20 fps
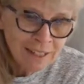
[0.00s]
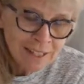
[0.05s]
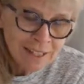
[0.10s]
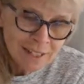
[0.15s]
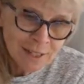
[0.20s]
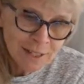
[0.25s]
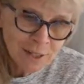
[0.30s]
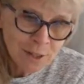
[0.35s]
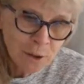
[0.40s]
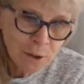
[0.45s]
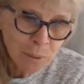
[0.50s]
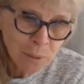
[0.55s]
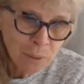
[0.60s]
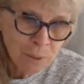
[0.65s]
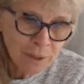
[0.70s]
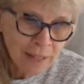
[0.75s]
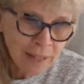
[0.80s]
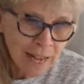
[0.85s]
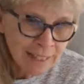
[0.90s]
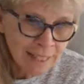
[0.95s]
So
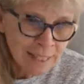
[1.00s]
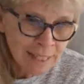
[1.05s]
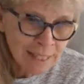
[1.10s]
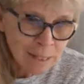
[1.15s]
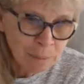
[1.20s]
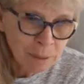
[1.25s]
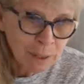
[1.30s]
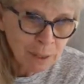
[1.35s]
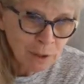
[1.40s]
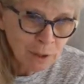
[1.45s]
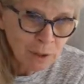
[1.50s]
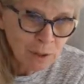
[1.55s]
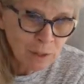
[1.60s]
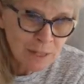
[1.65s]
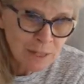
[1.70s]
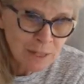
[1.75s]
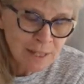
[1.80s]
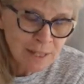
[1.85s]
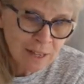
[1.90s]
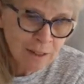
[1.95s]
that is
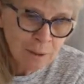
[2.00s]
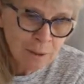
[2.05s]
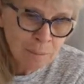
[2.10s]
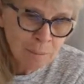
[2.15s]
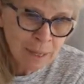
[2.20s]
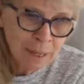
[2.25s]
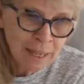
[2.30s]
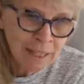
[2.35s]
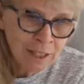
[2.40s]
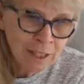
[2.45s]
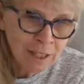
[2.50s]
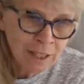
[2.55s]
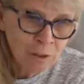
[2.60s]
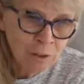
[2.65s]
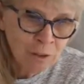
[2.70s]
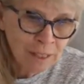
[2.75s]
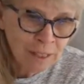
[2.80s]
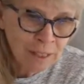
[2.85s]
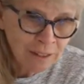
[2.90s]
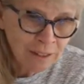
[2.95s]
because
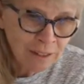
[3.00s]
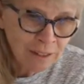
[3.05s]
Ingrid